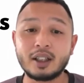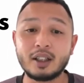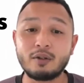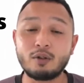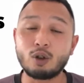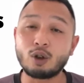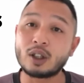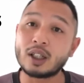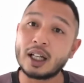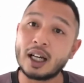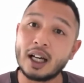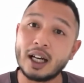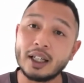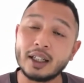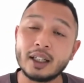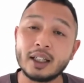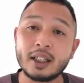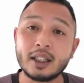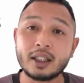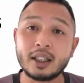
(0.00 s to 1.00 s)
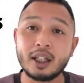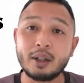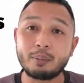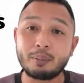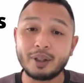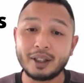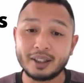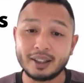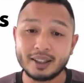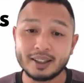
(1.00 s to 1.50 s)
If you can't,
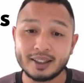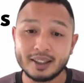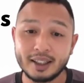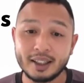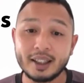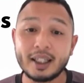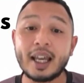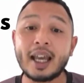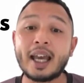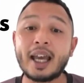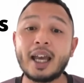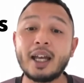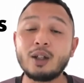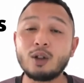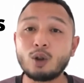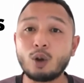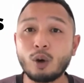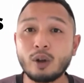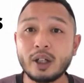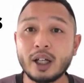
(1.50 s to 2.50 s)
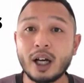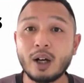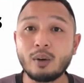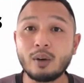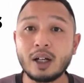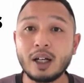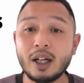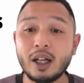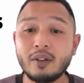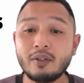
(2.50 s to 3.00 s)
keep practicing and go
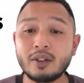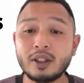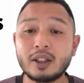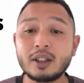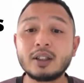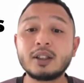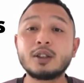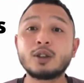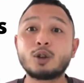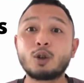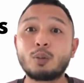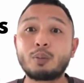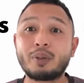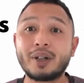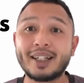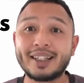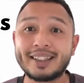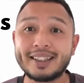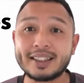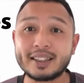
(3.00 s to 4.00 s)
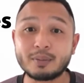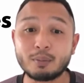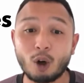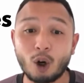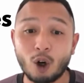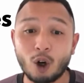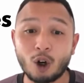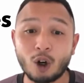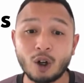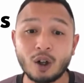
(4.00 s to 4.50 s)
down a level to practice
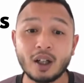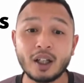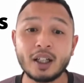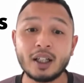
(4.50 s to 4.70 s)
more.